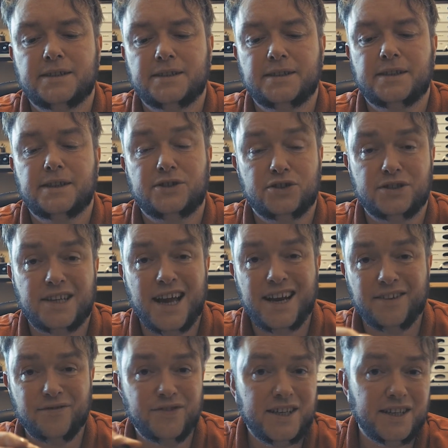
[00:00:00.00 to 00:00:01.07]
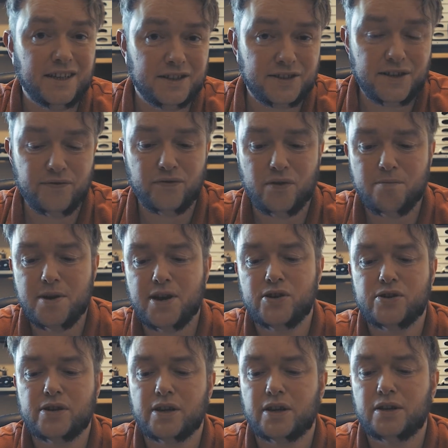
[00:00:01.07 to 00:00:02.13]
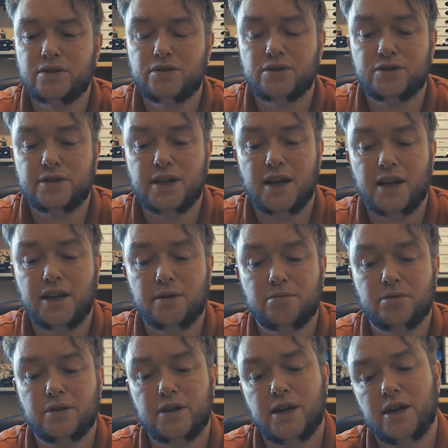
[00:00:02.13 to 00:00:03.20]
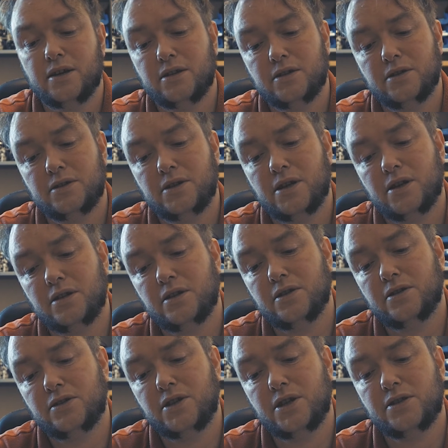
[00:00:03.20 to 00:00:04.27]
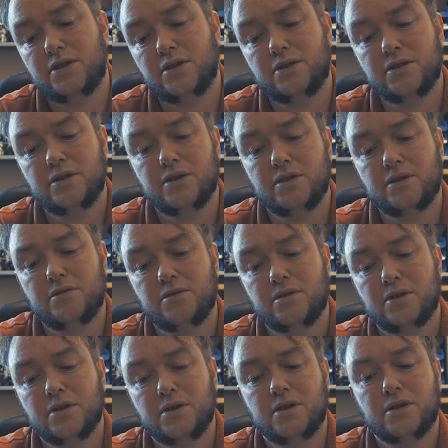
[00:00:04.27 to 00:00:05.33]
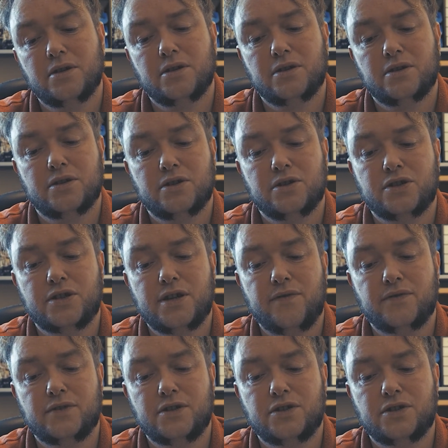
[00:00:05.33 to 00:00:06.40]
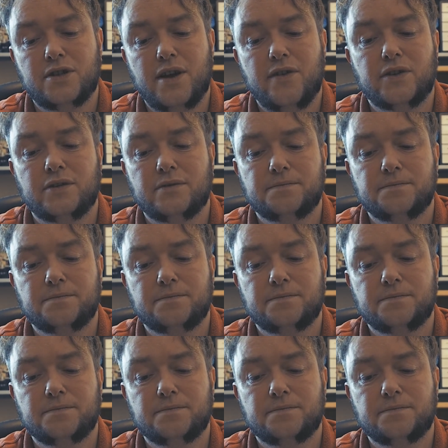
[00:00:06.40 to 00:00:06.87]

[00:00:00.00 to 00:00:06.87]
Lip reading: This is kind of needless information, I could just tell you, but yeah, there's a 62 to 77.